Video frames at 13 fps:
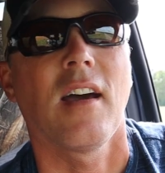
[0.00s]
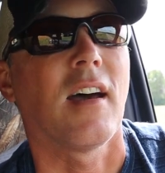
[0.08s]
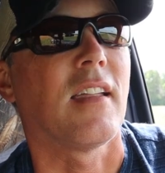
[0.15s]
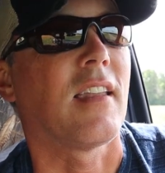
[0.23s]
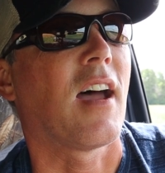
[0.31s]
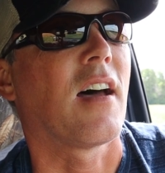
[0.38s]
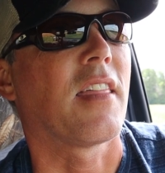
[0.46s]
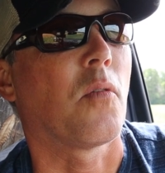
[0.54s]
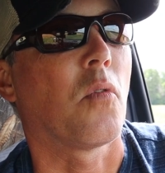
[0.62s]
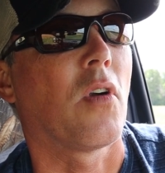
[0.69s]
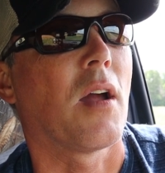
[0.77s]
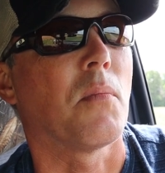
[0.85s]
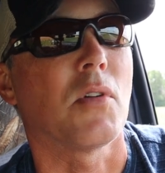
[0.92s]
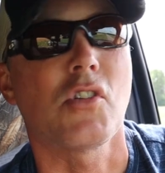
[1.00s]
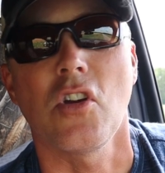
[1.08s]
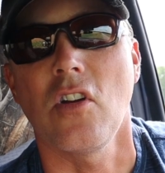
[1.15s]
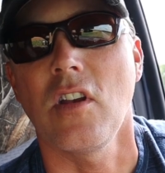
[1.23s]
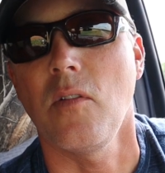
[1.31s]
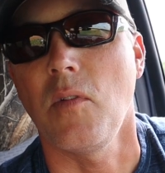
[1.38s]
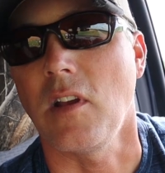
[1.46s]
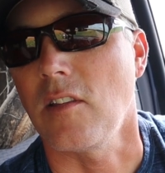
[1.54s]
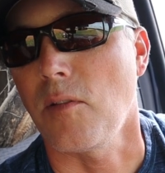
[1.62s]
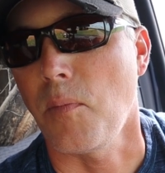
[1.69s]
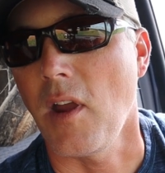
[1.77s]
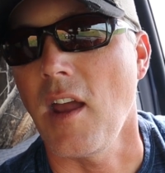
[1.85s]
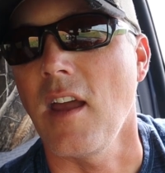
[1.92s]
Now that we're at maturity, we can
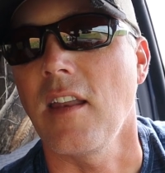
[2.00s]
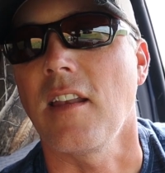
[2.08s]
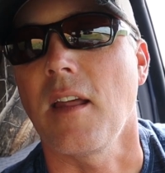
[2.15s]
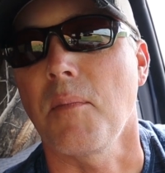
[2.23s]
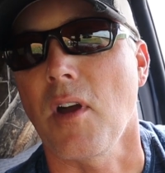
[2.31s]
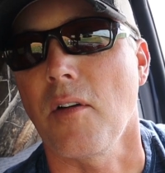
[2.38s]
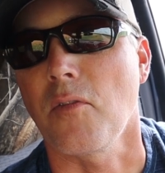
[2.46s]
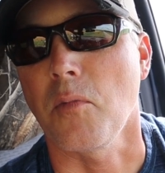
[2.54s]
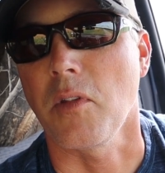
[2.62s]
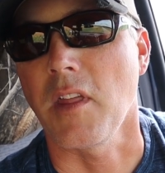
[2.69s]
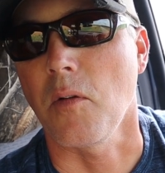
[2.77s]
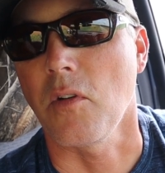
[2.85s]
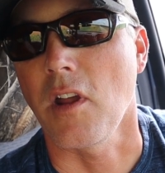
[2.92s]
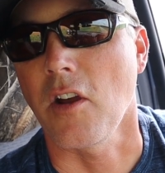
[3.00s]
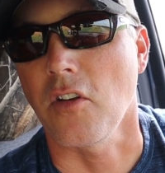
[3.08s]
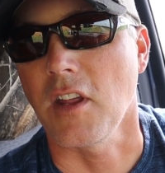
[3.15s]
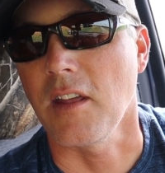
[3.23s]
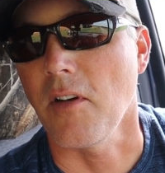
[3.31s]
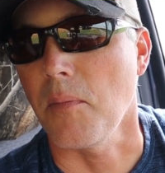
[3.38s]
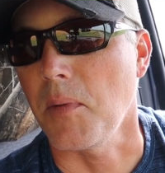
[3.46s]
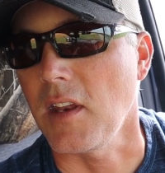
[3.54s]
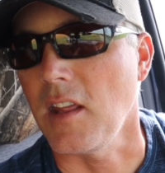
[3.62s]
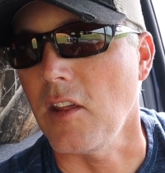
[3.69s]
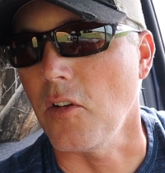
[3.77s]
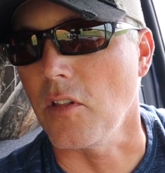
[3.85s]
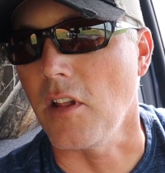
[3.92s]
spray it and I'm comfortable that we're not going to give up
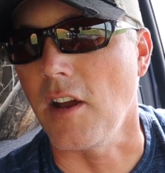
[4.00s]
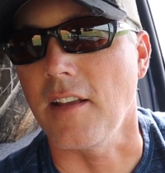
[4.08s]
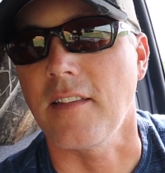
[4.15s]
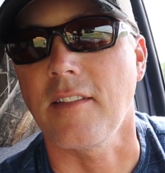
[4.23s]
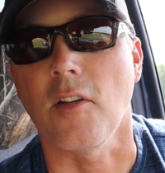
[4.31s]
any yield loss.